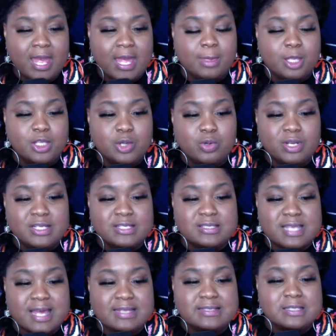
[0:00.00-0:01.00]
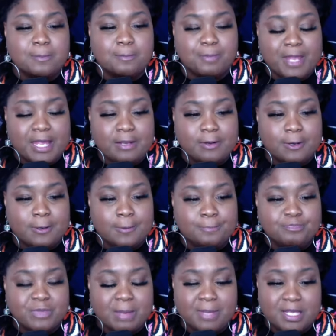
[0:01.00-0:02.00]
And the eunuch said to
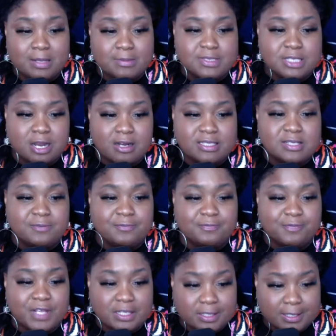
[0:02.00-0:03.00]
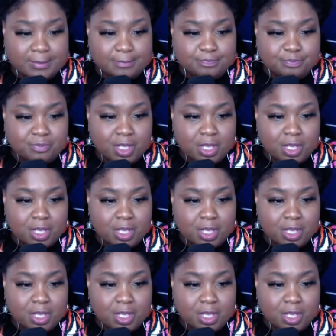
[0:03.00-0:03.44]
Peter, I mean, I'm sorry, to Philip,